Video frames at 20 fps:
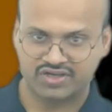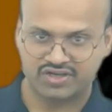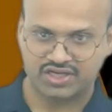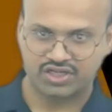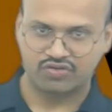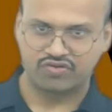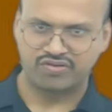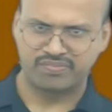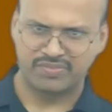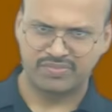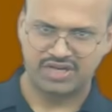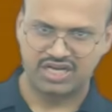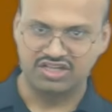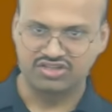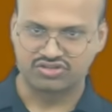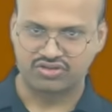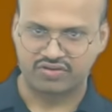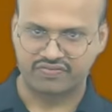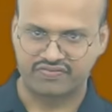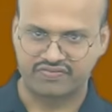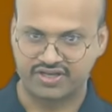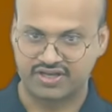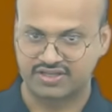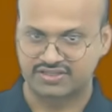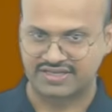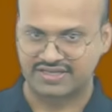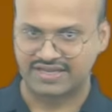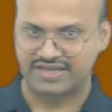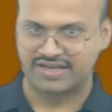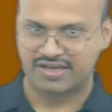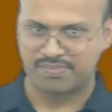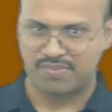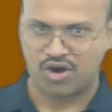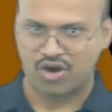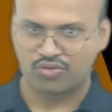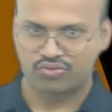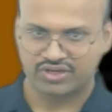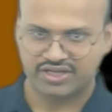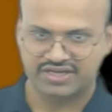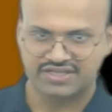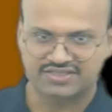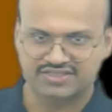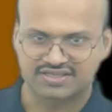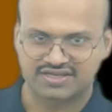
over millions of years and a mountain is